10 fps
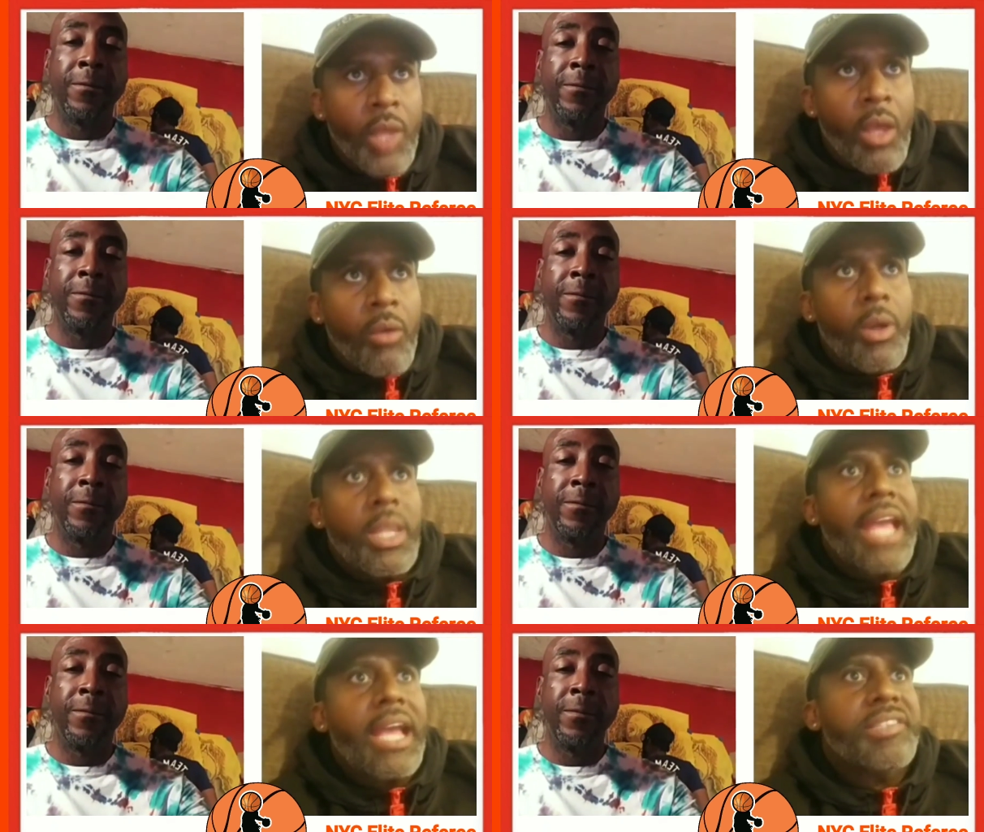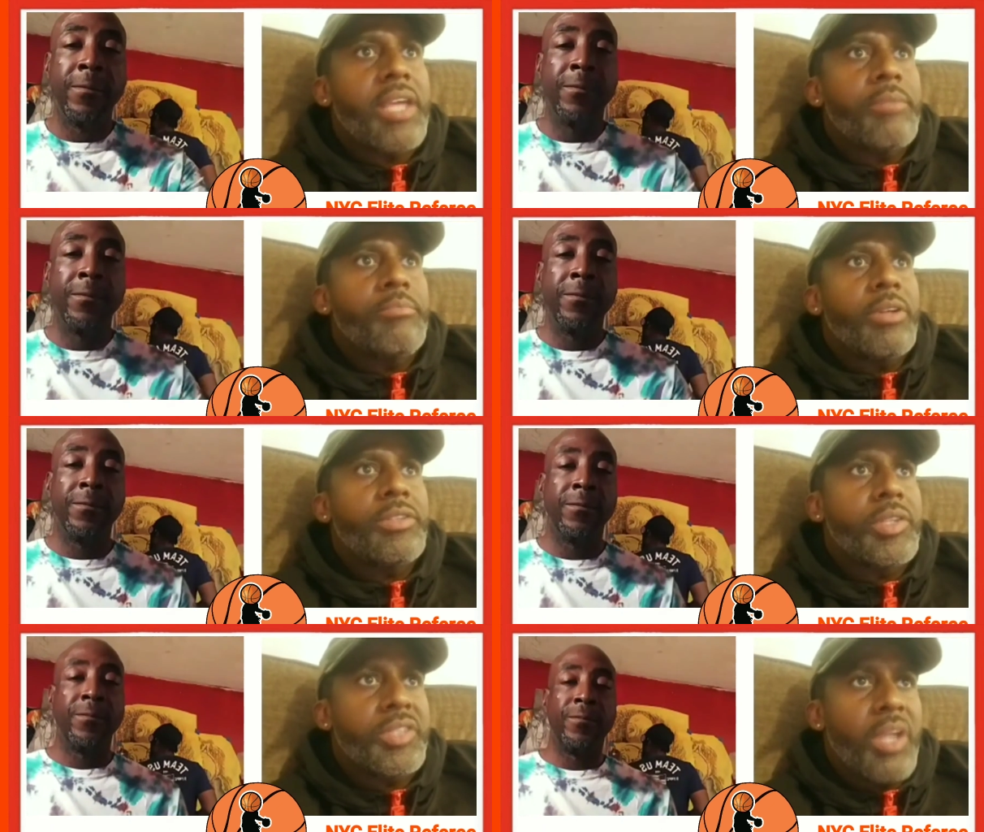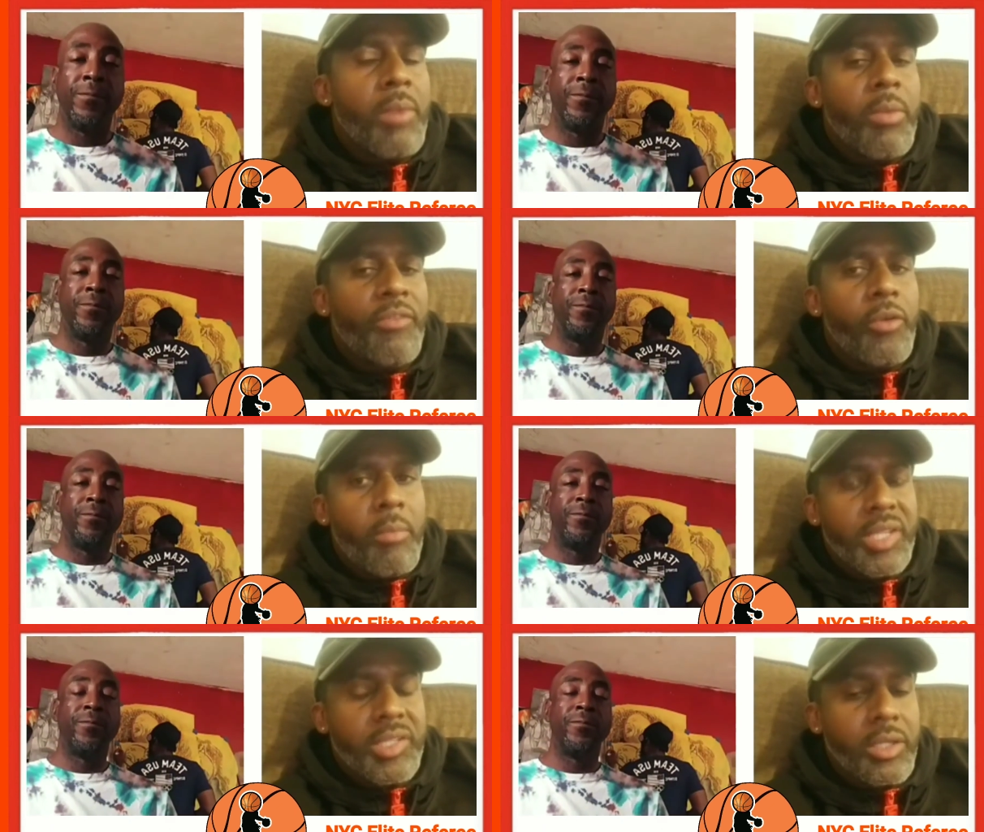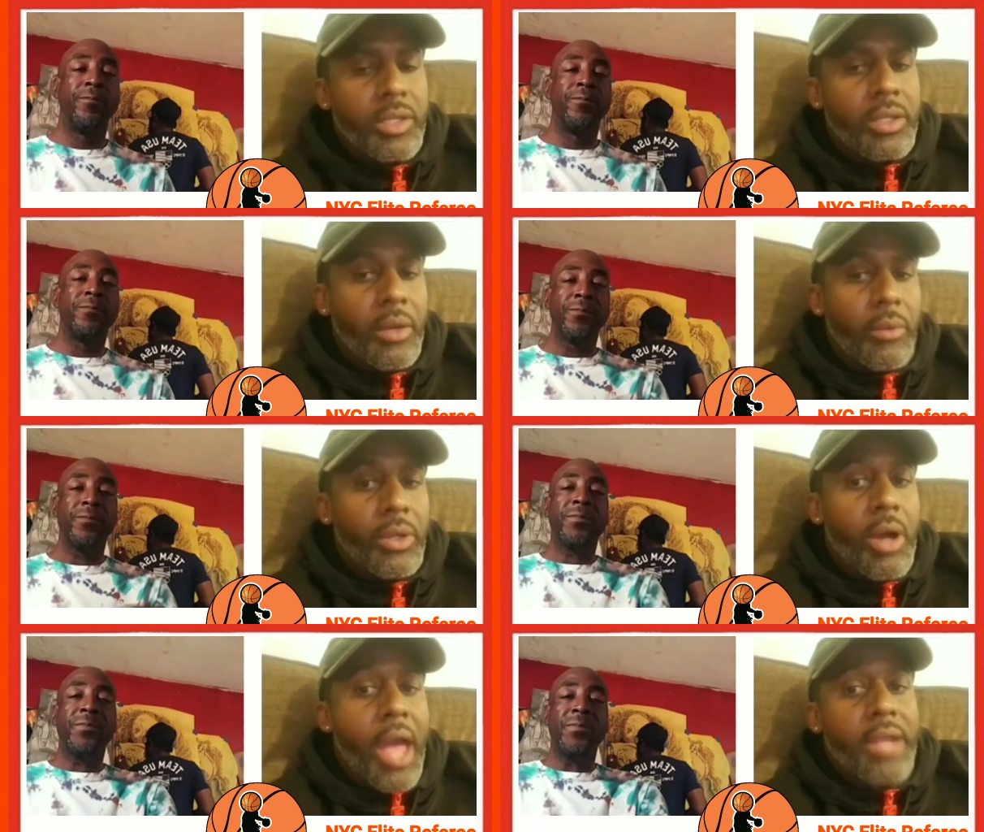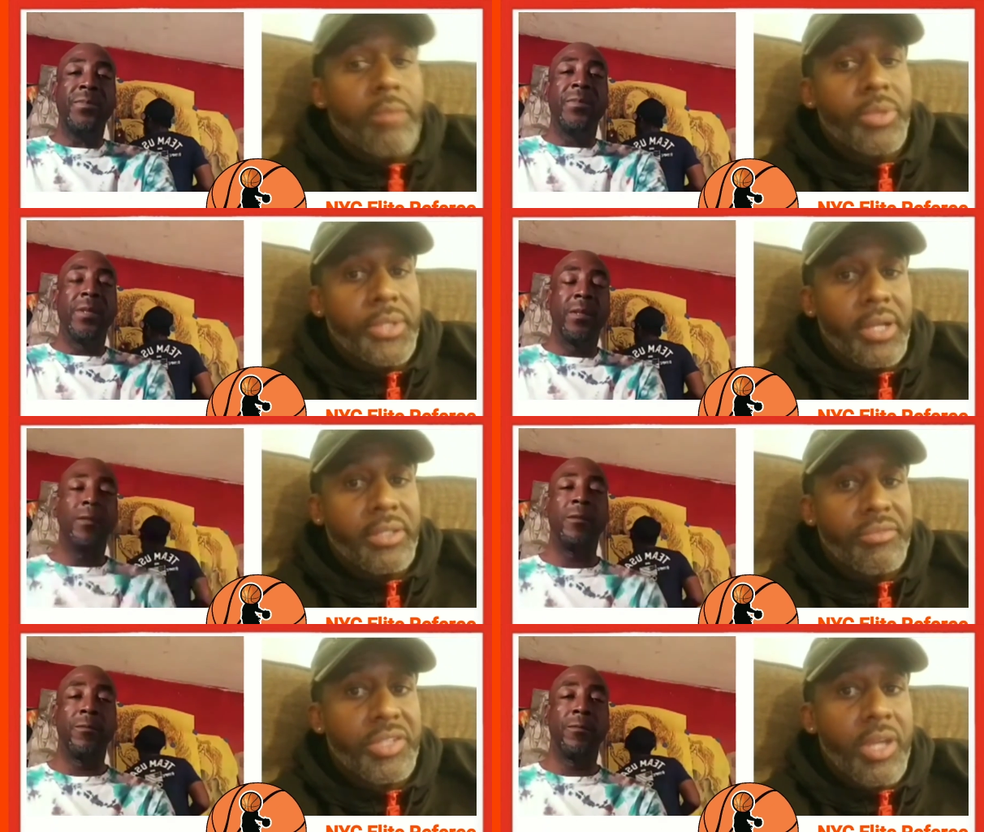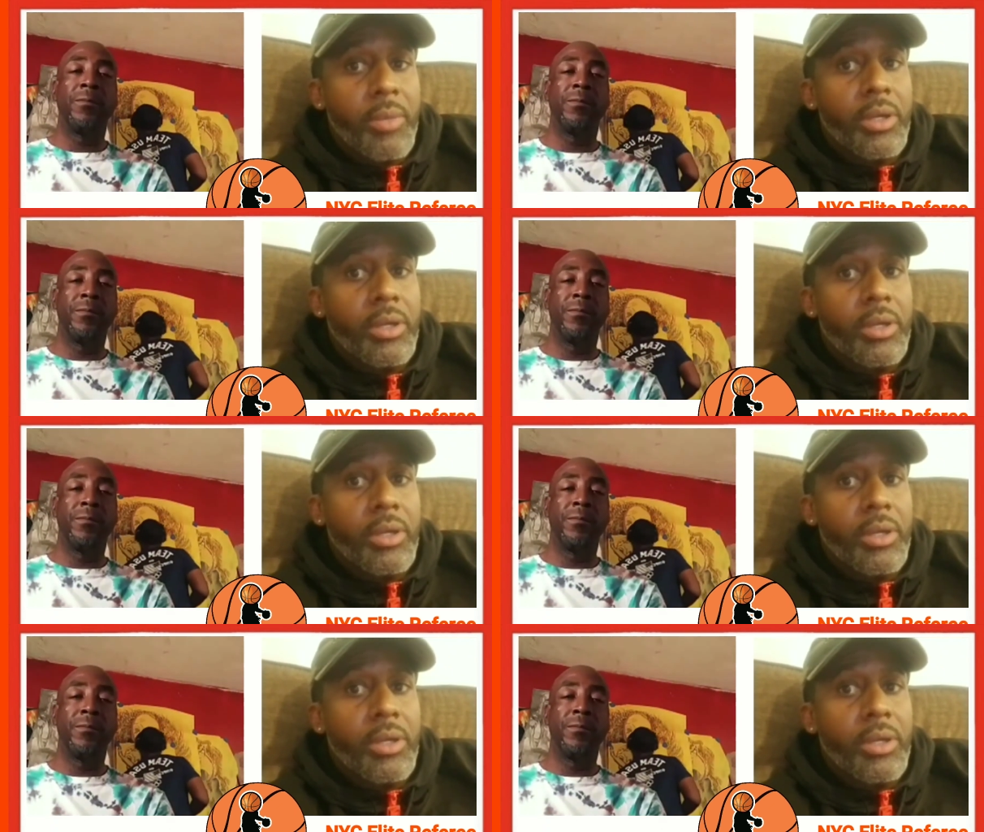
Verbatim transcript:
Speaker 1: Well, like I said, but the summer before my senior year, we all had a productive summer.